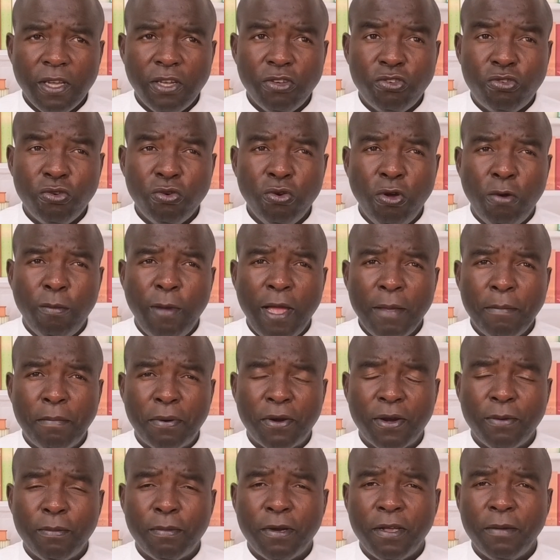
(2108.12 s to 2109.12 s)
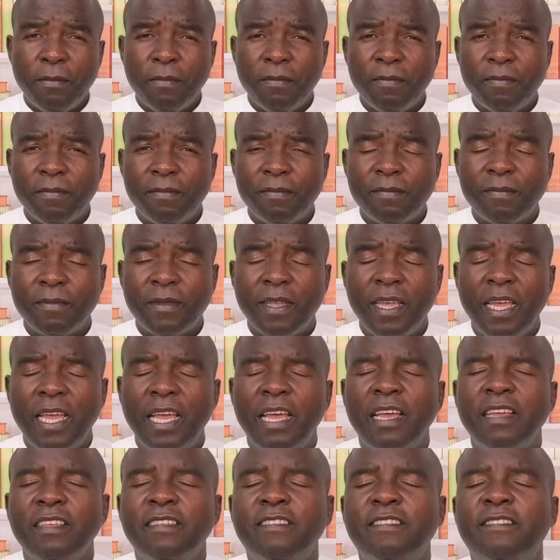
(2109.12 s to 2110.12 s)
to know my problem.
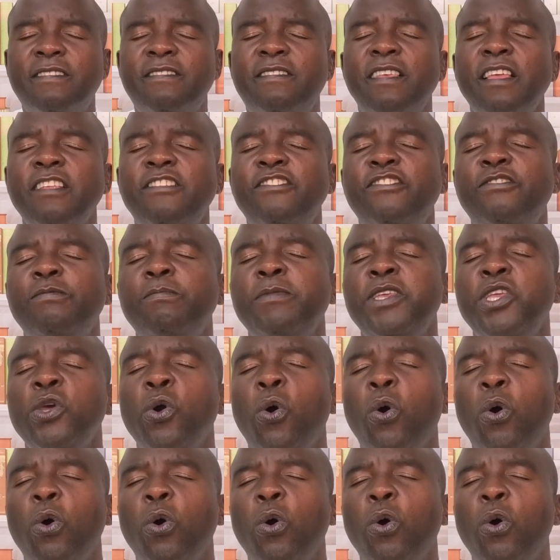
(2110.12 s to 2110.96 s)
Search me,